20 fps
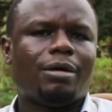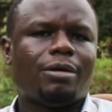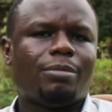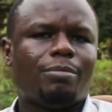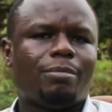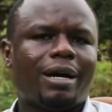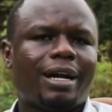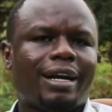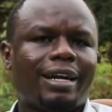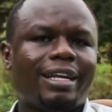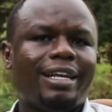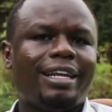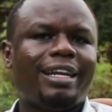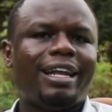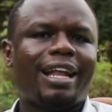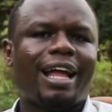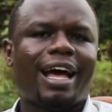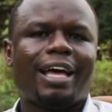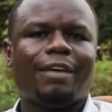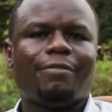
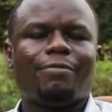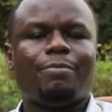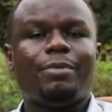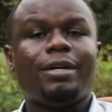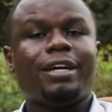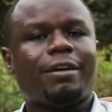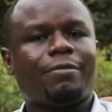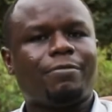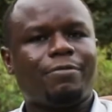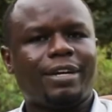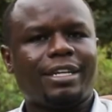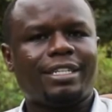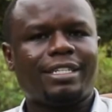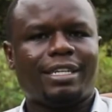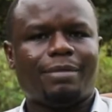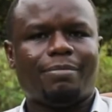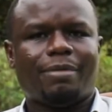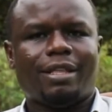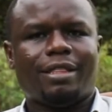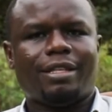marine life being
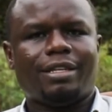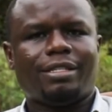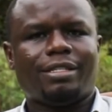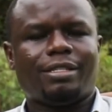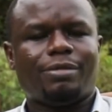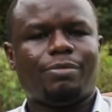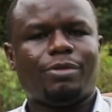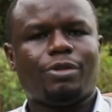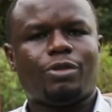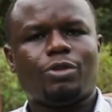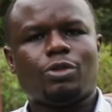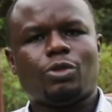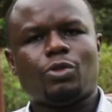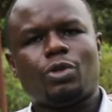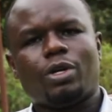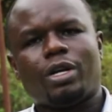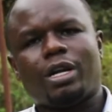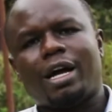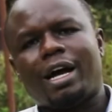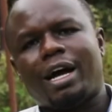affected by this because
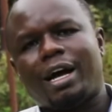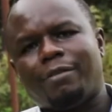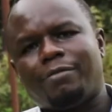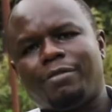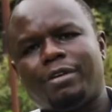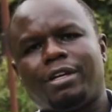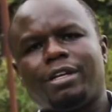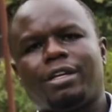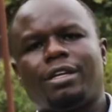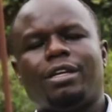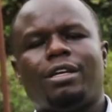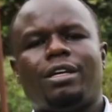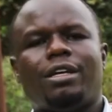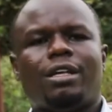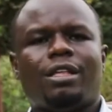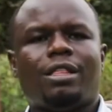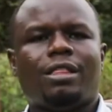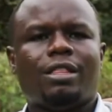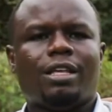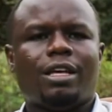you are having
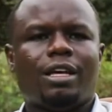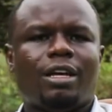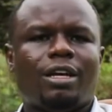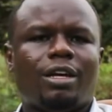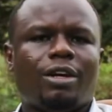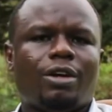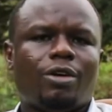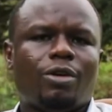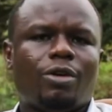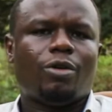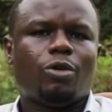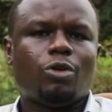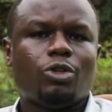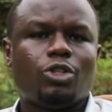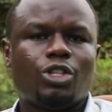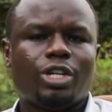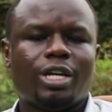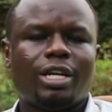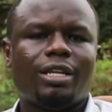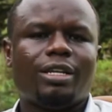the
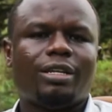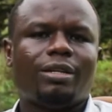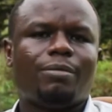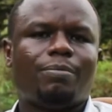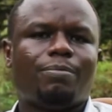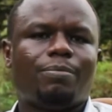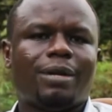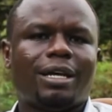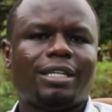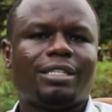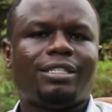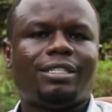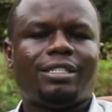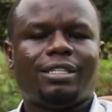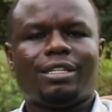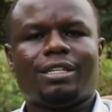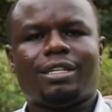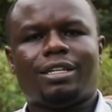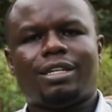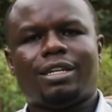ocean
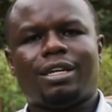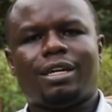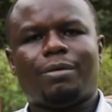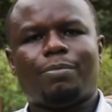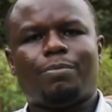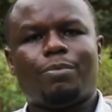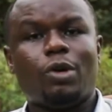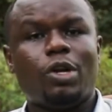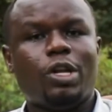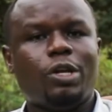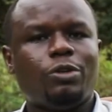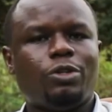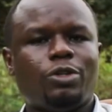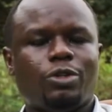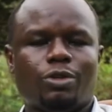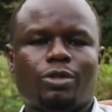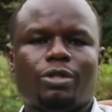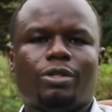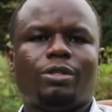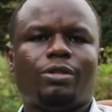plastic
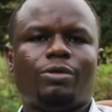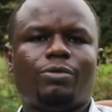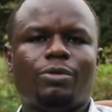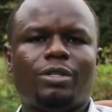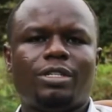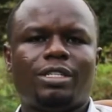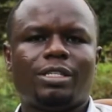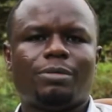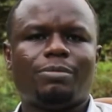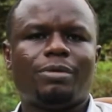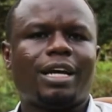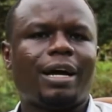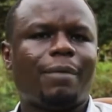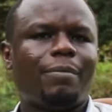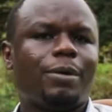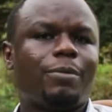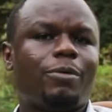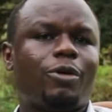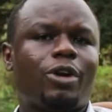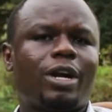pollution, which is
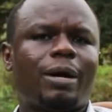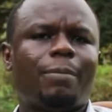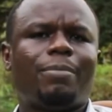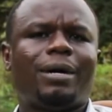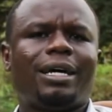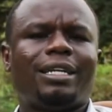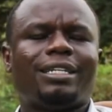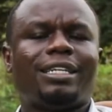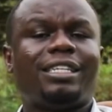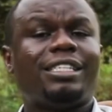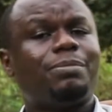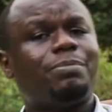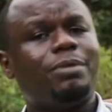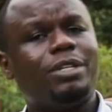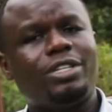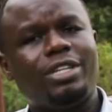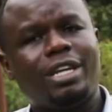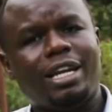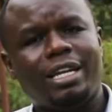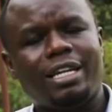becoming more rampant,
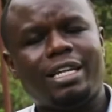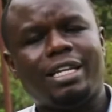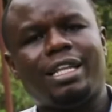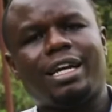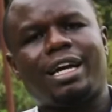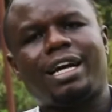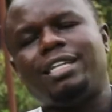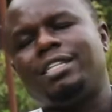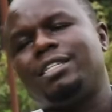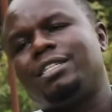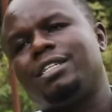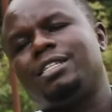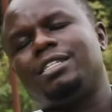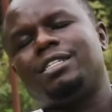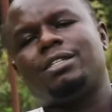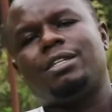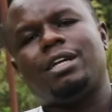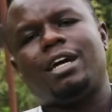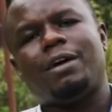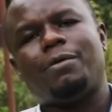especially in the
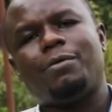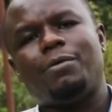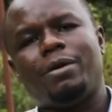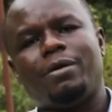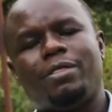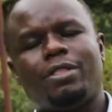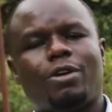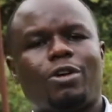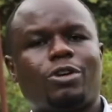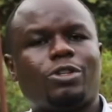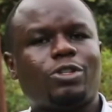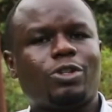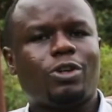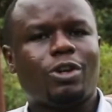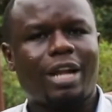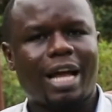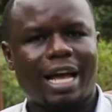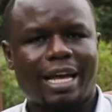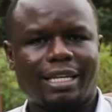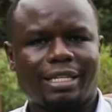countries with
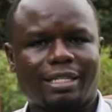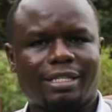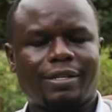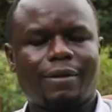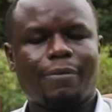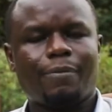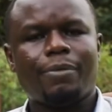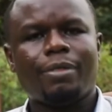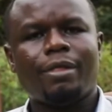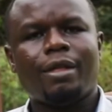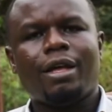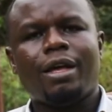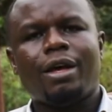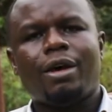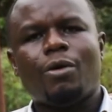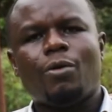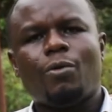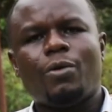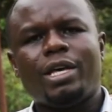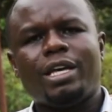coastal lines.
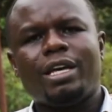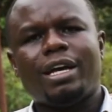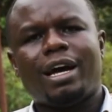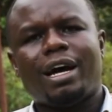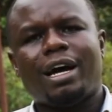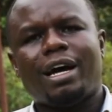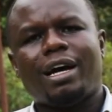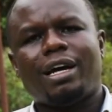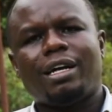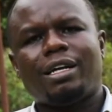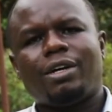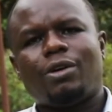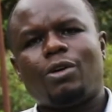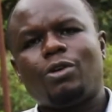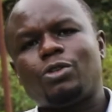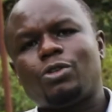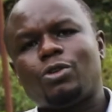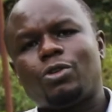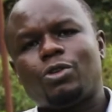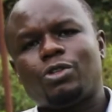We are
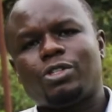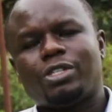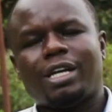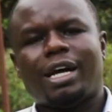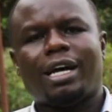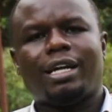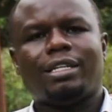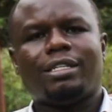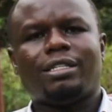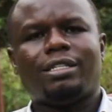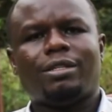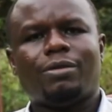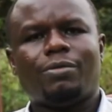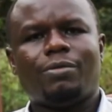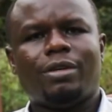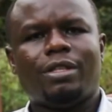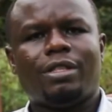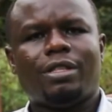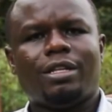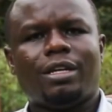also concerned
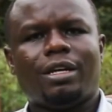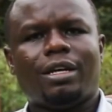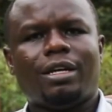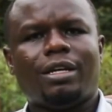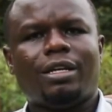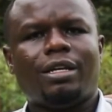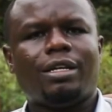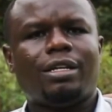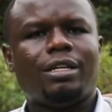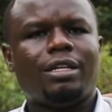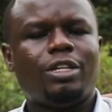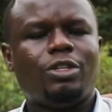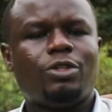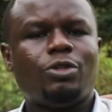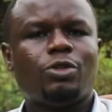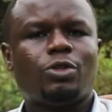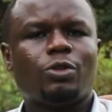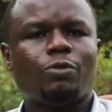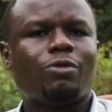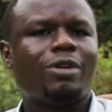with the
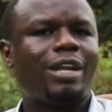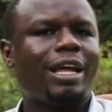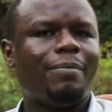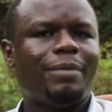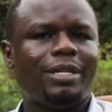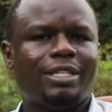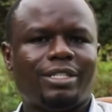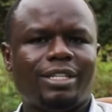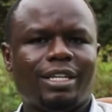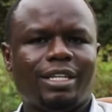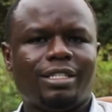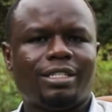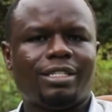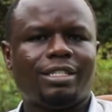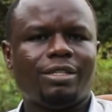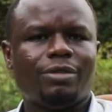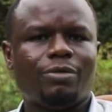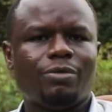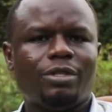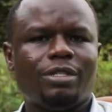issues of climate
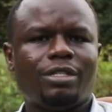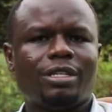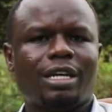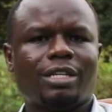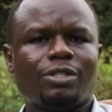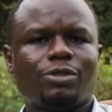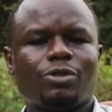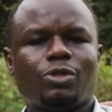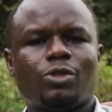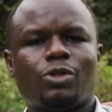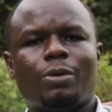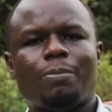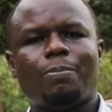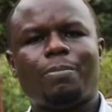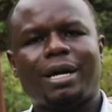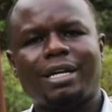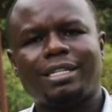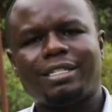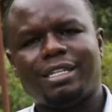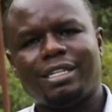change, which has also
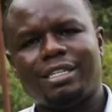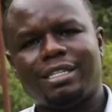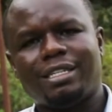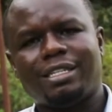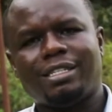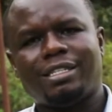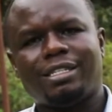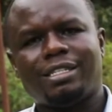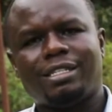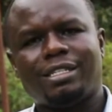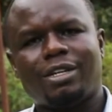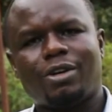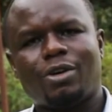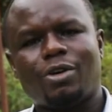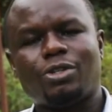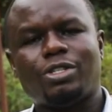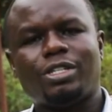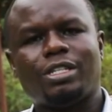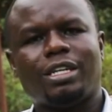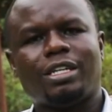impacted this
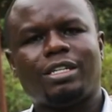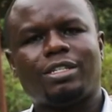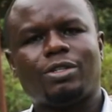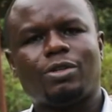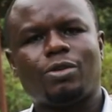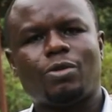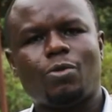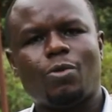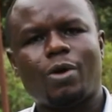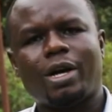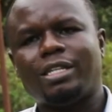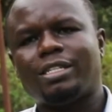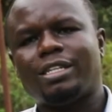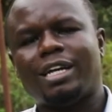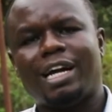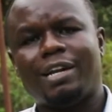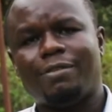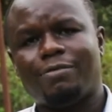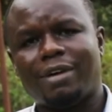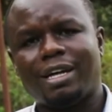continent quite
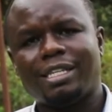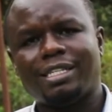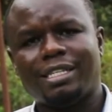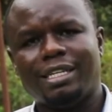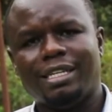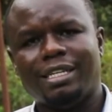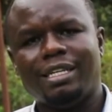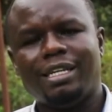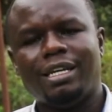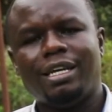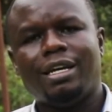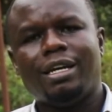adversely.